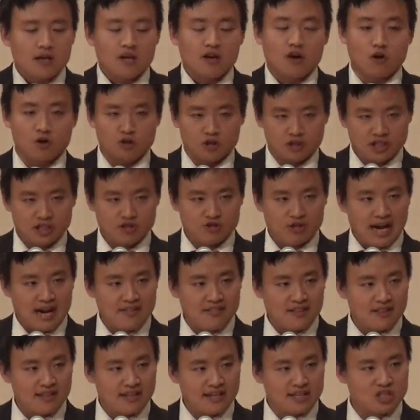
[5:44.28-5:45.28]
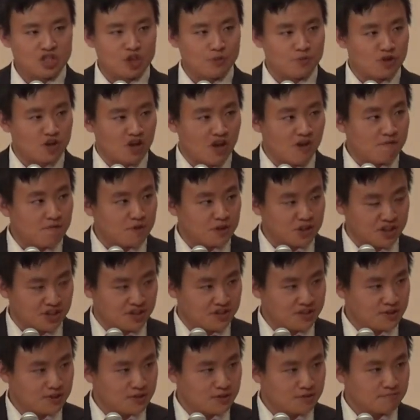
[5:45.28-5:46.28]
According to analysis of
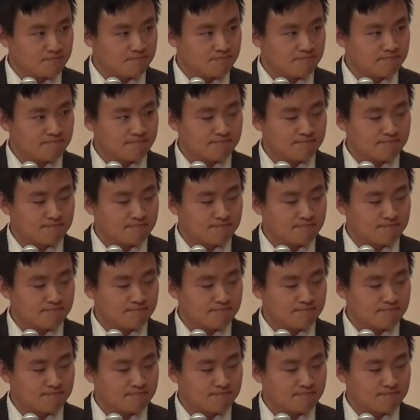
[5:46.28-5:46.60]
conscious,